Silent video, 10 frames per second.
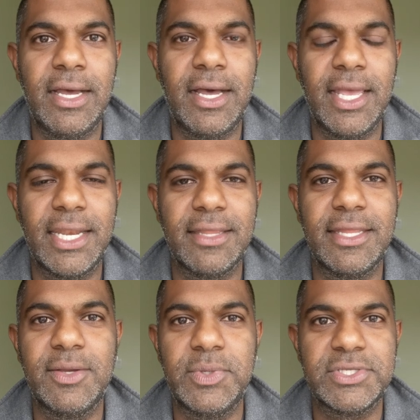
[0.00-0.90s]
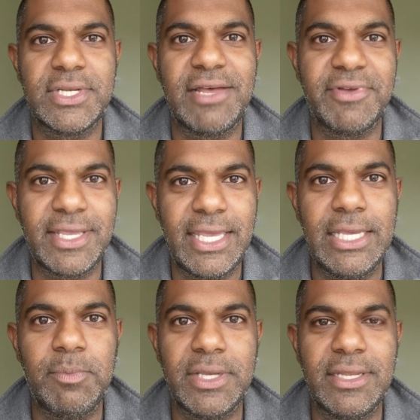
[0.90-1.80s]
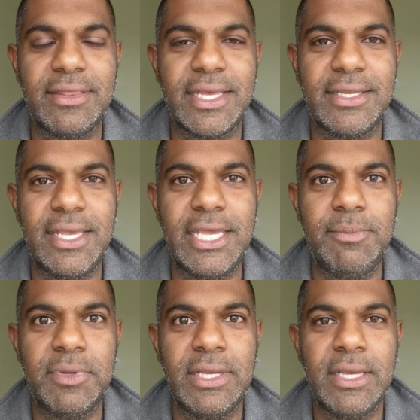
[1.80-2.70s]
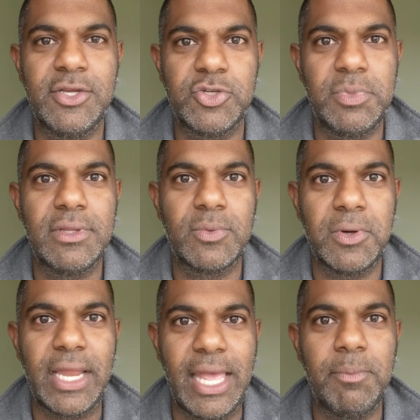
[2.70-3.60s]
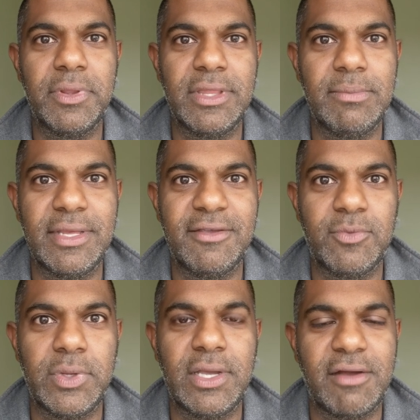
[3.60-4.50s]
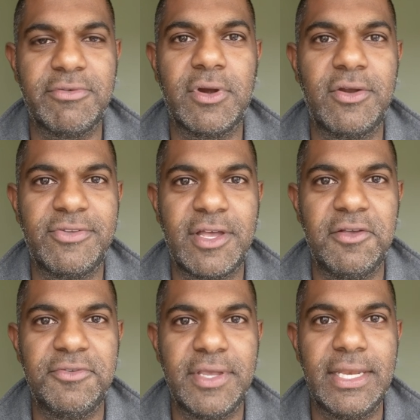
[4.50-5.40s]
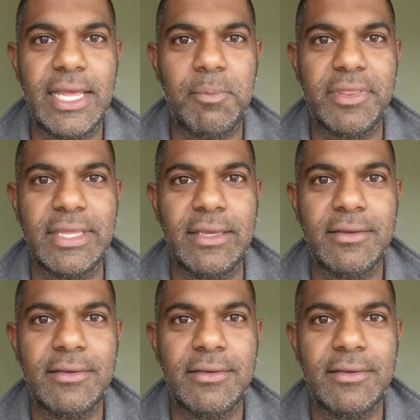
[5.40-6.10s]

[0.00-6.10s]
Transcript: And I think we should have a cape, and in that cape should be the word empathy, because we cover ourselves in empathy.